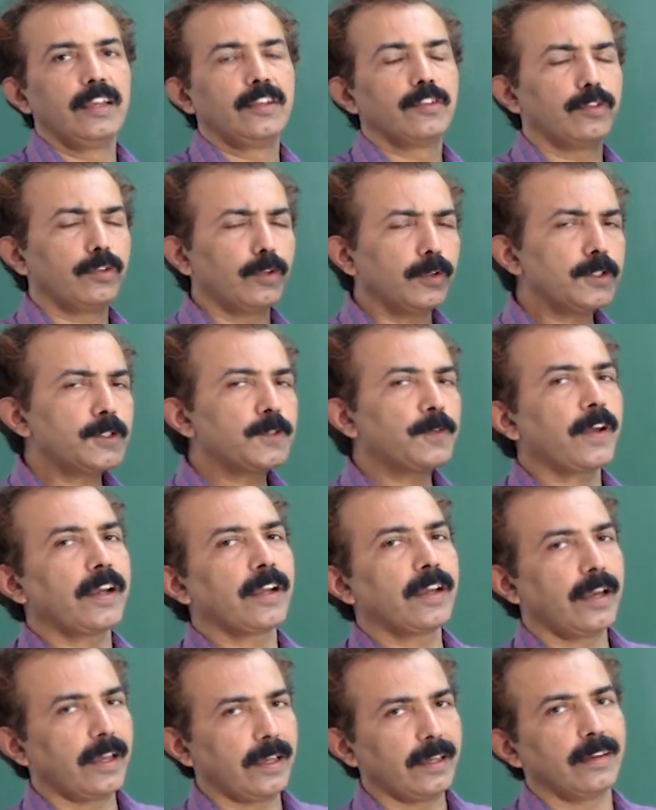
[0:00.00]
So those
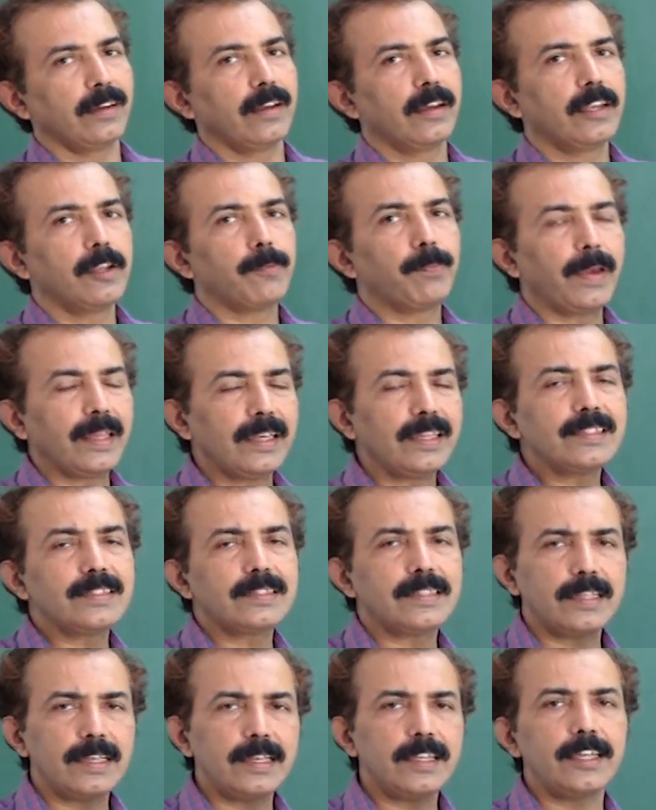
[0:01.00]
fungi, the
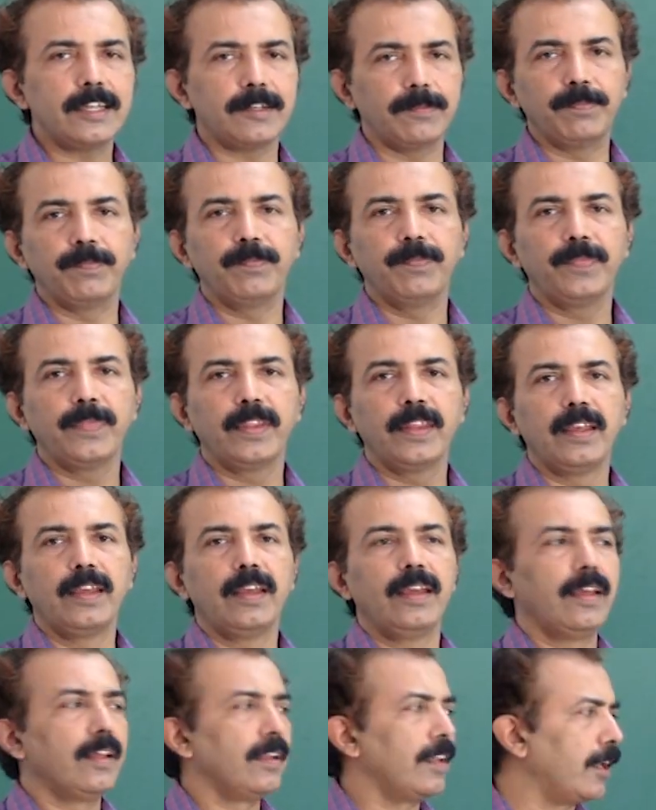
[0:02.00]

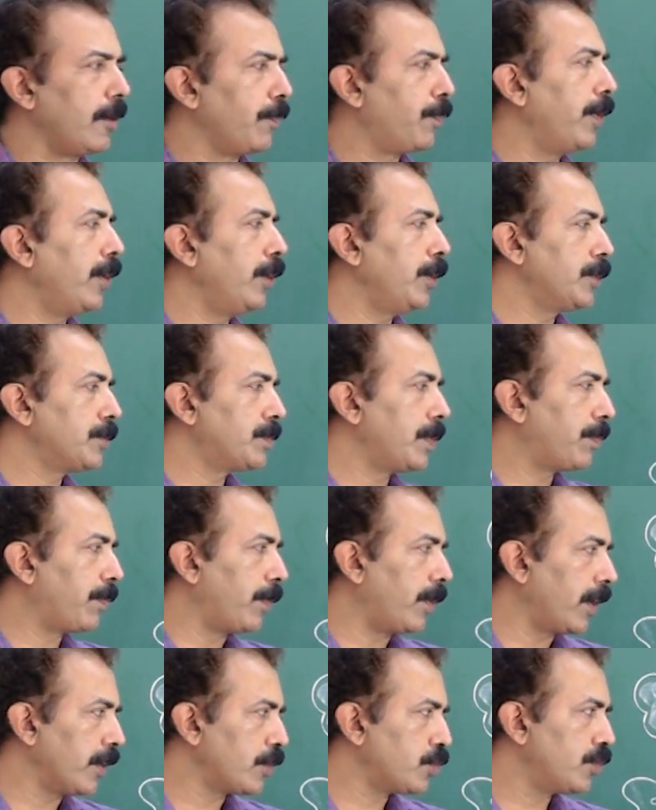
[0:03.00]
penicillium, they reproduce with
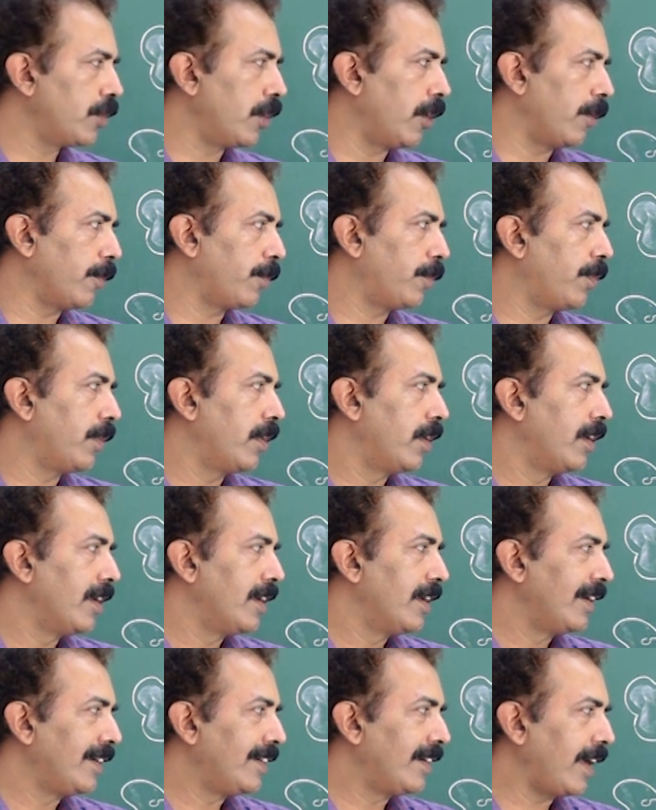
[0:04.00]
production
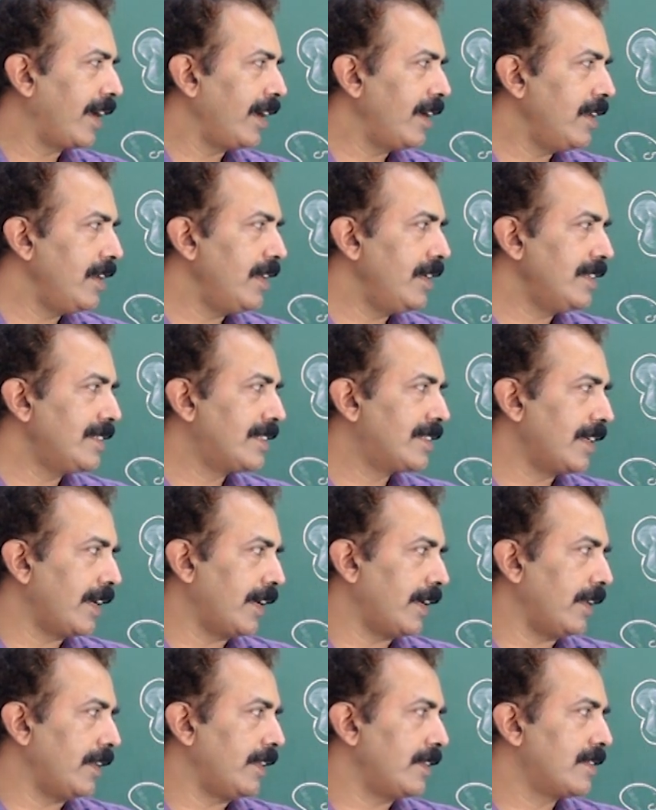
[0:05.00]
of tiny
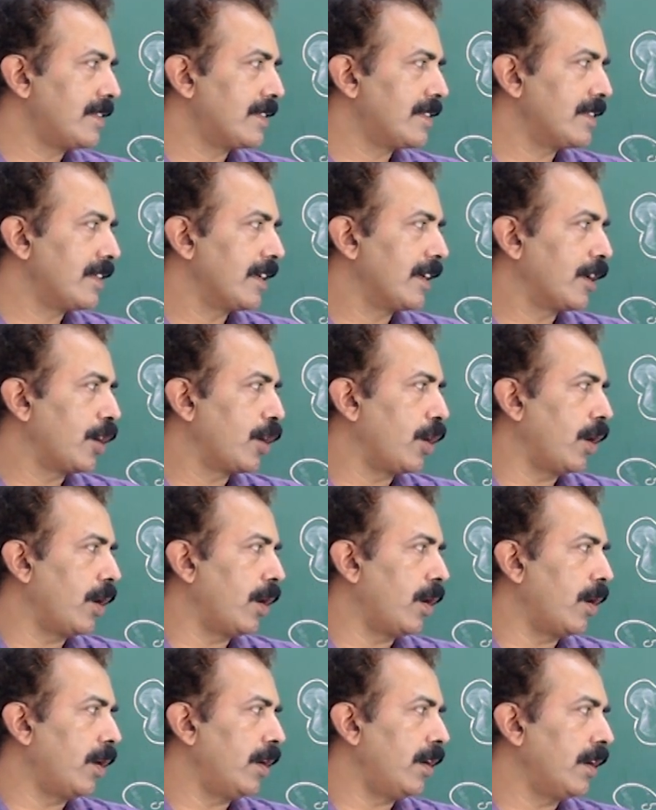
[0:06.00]
cells
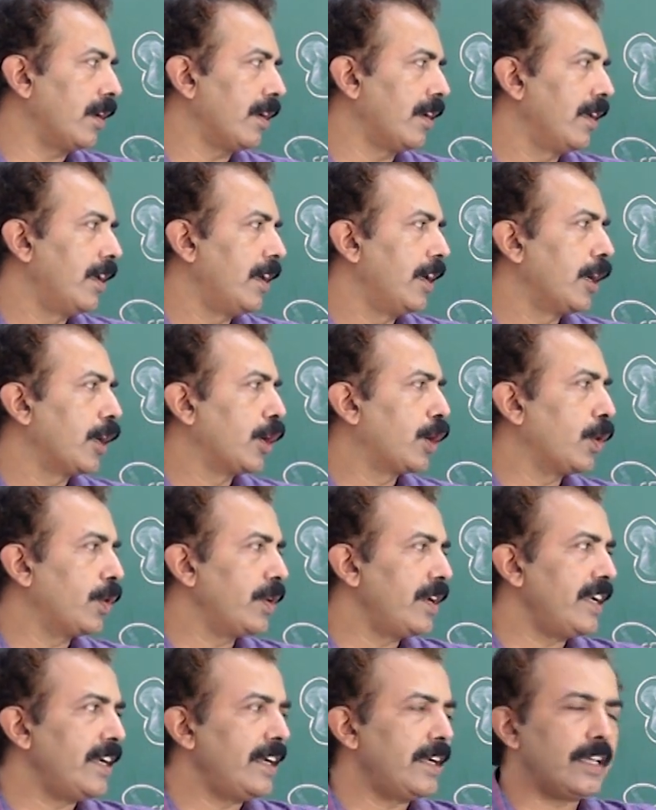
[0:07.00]
called
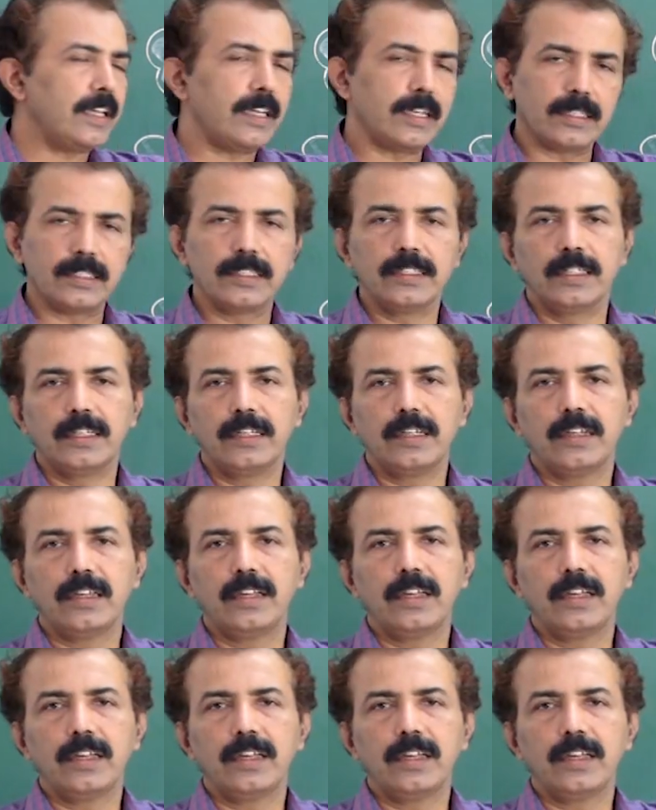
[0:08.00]
conidia.